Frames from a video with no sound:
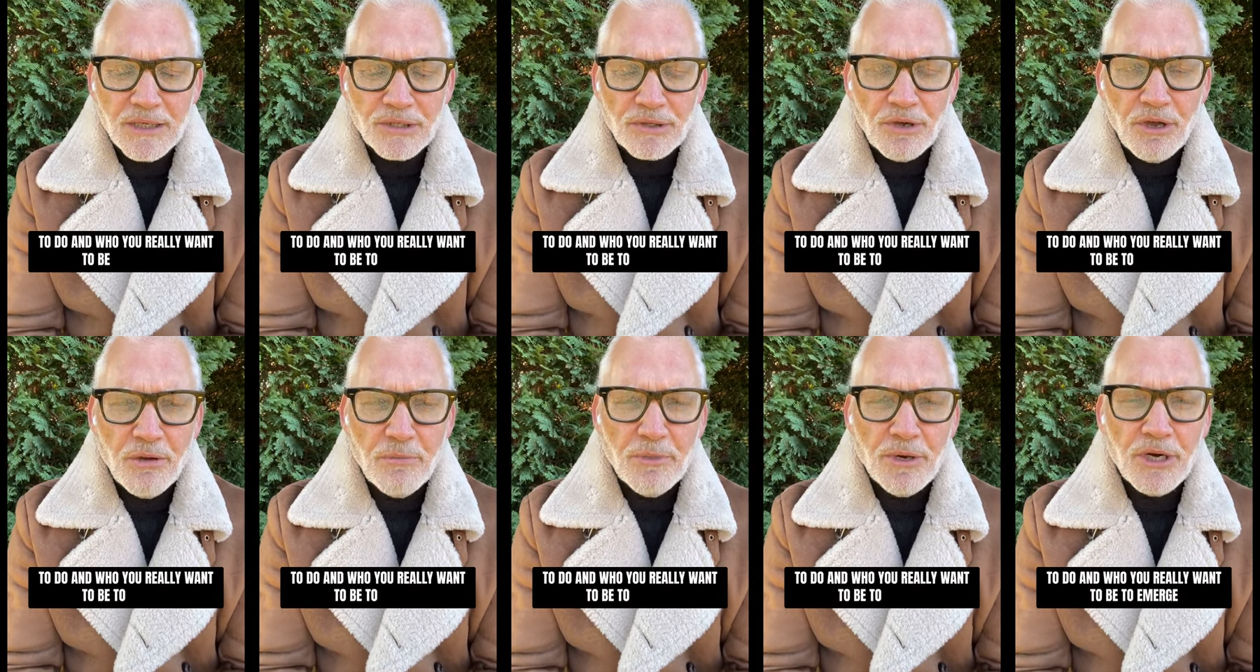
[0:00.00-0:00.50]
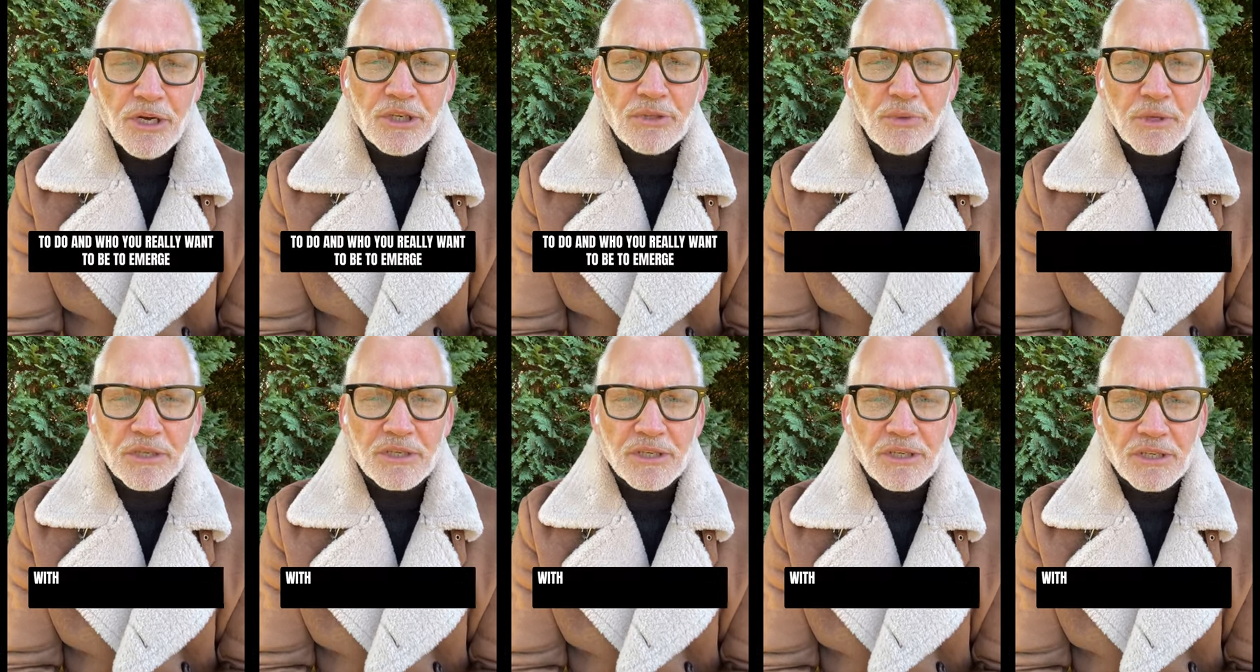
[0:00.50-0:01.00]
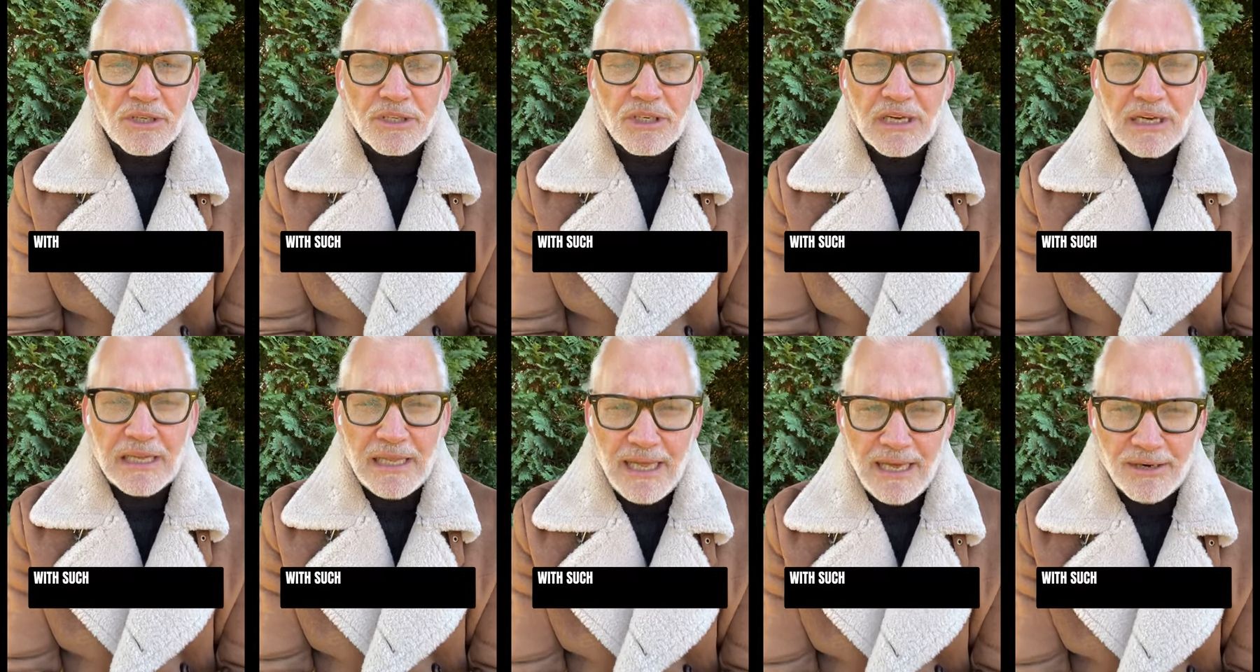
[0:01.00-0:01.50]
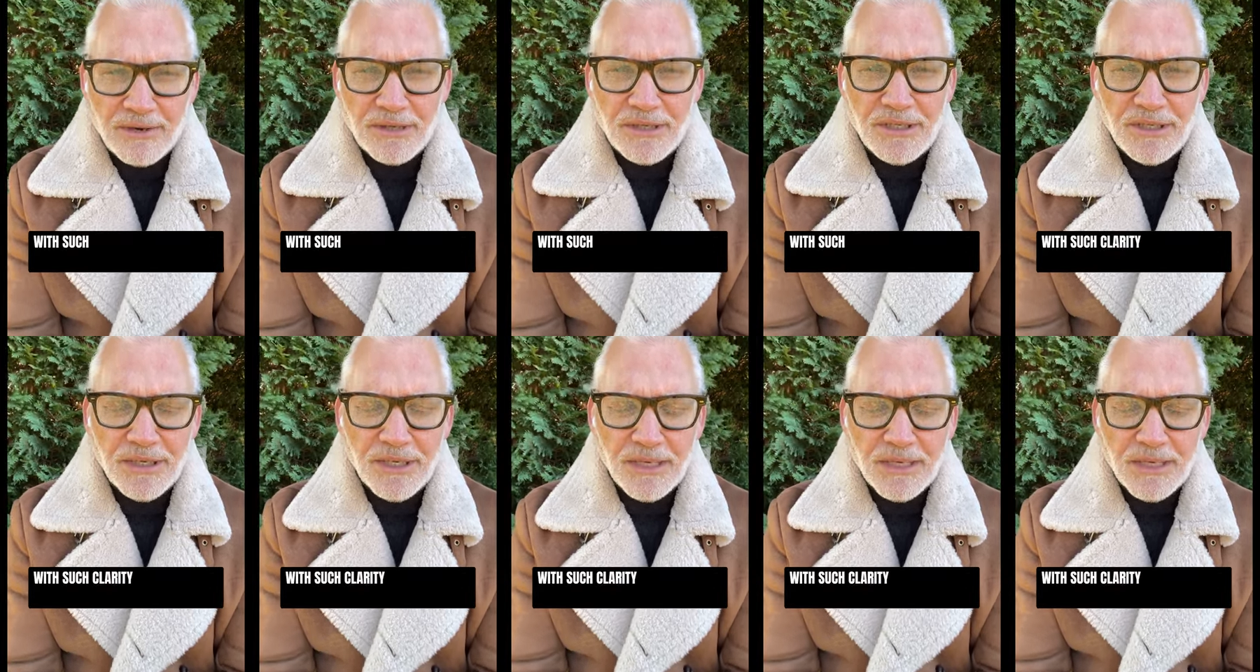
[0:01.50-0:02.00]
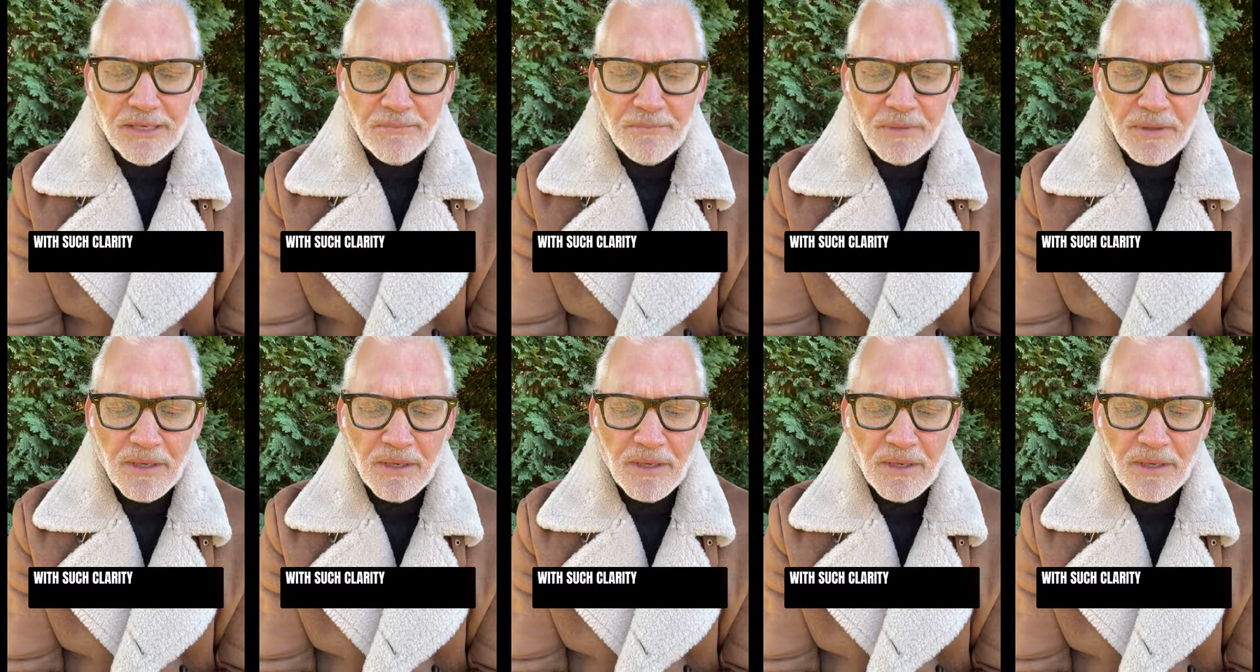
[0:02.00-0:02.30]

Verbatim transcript: to emerge with such clarity